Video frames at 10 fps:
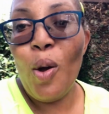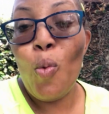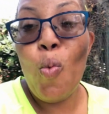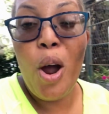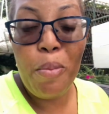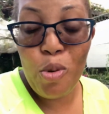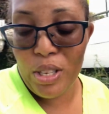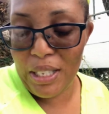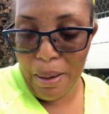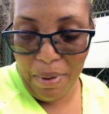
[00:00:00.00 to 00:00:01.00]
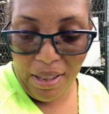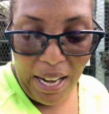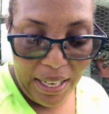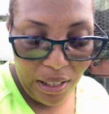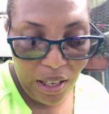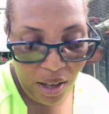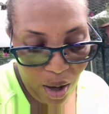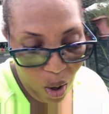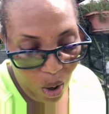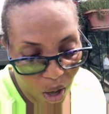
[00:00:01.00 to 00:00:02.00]
one more tip, and that's
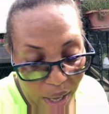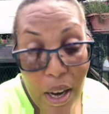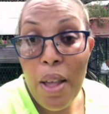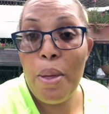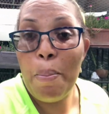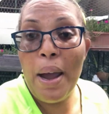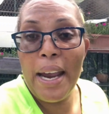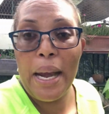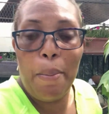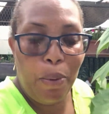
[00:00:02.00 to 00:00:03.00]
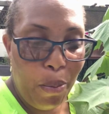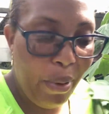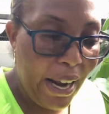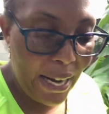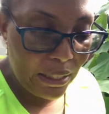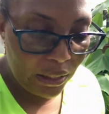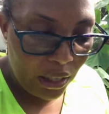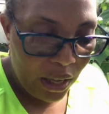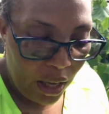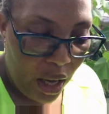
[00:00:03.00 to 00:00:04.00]
on the pineapple plant.
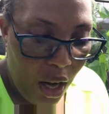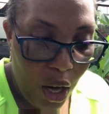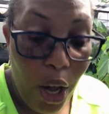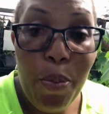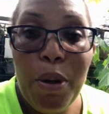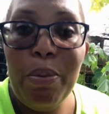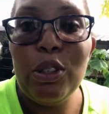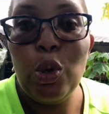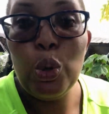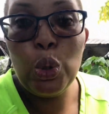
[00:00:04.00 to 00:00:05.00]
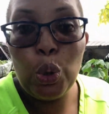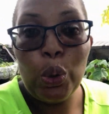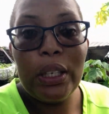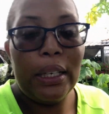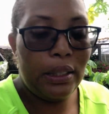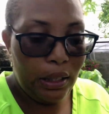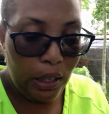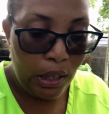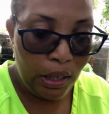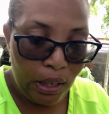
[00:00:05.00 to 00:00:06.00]
A lot of people don't know that
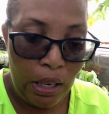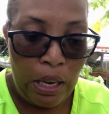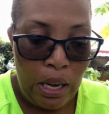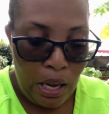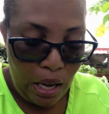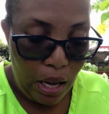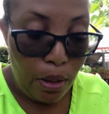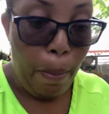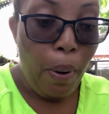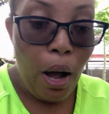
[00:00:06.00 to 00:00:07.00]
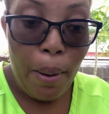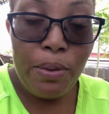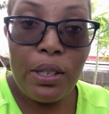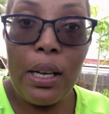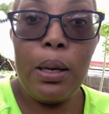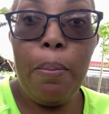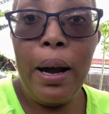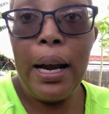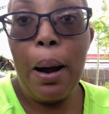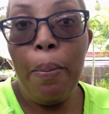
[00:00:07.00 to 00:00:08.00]
the pups that the
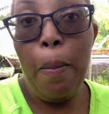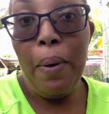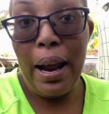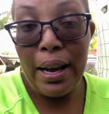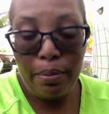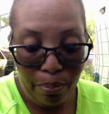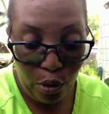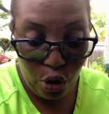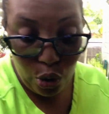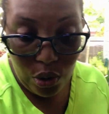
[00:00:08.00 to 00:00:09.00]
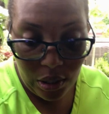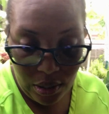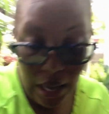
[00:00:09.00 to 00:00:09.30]
pineapple plant produces